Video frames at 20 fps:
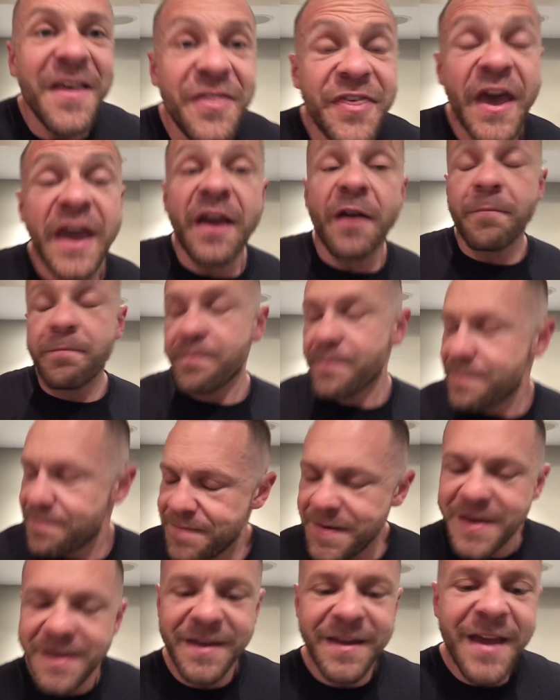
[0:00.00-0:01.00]
they,
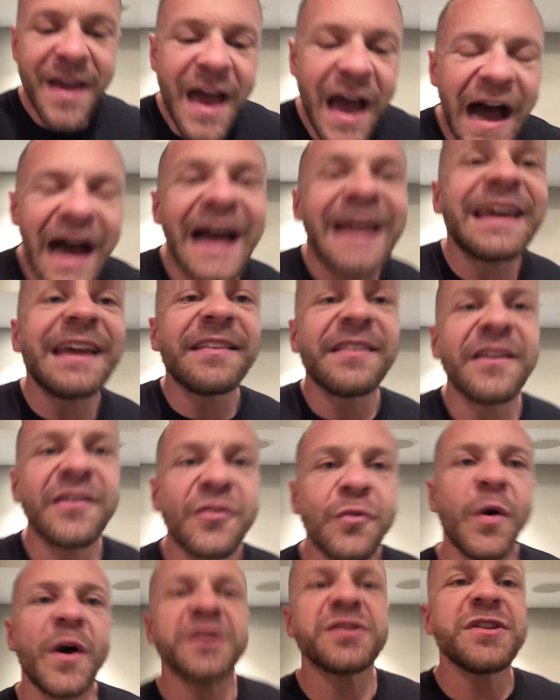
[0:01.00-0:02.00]
I get
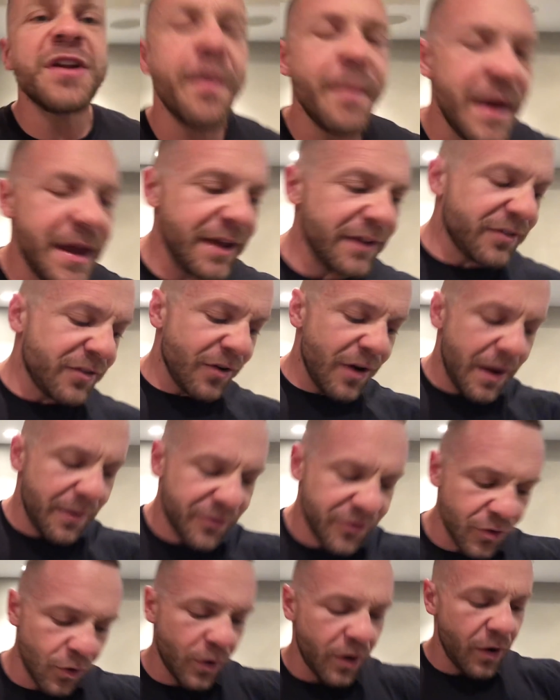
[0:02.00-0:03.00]
this question on my Instagram
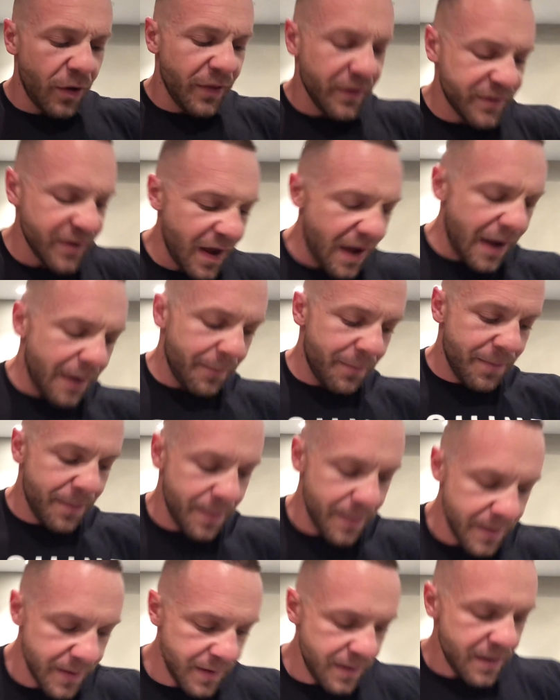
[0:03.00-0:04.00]
story all the time.
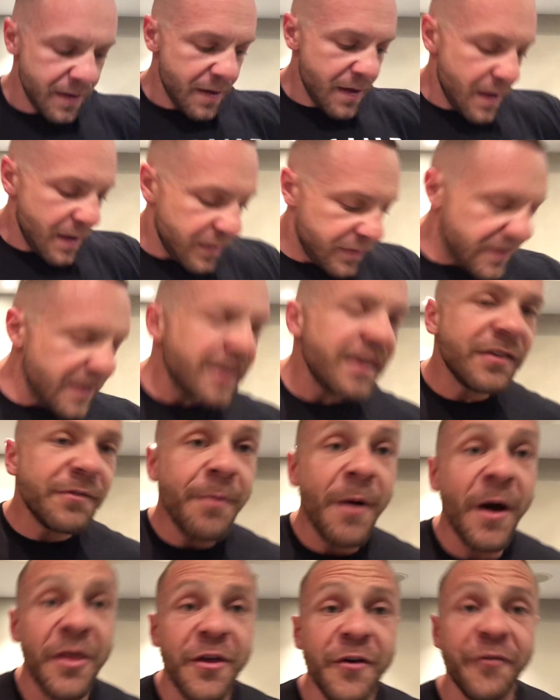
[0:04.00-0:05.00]
These
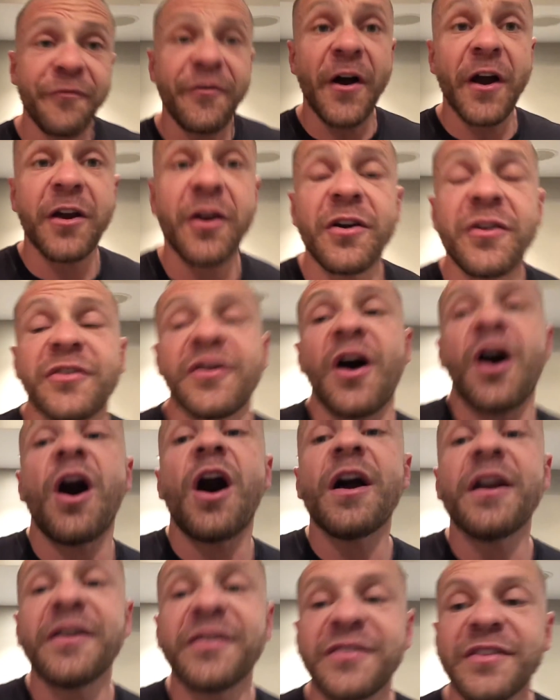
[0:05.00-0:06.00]
motherfuckers
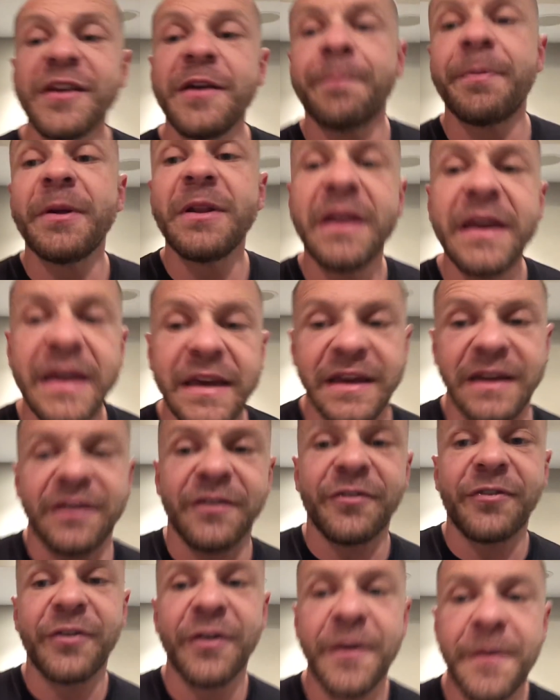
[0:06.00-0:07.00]
honestly believe,